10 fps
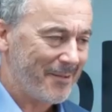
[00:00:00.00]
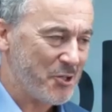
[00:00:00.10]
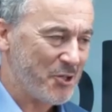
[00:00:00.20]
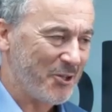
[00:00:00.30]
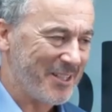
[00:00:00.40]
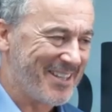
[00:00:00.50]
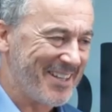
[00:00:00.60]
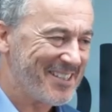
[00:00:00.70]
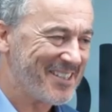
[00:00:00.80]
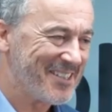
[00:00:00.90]
started
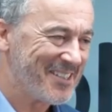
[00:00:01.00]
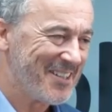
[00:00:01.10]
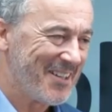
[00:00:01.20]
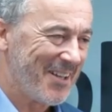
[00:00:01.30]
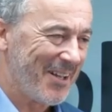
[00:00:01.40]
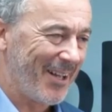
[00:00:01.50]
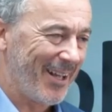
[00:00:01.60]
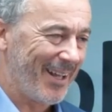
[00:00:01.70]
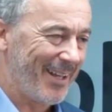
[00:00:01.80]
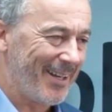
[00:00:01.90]
this,
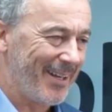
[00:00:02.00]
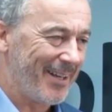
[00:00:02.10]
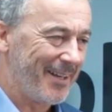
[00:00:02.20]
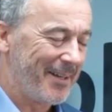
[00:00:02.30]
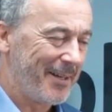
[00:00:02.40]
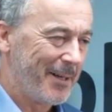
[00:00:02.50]
and